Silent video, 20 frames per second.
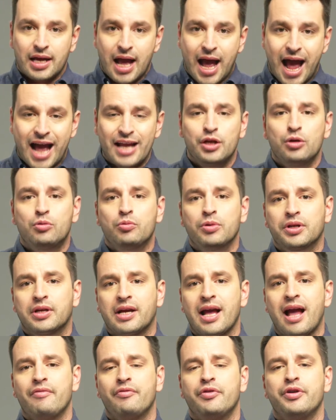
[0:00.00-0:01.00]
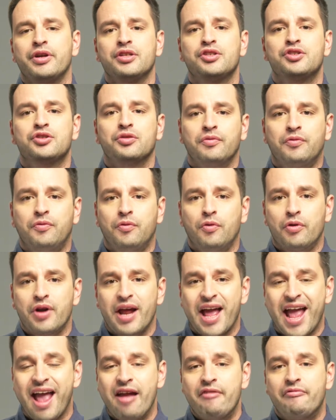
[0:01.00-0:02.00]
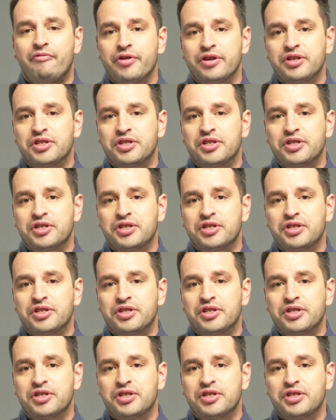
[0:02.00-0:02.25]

adequate coverage for every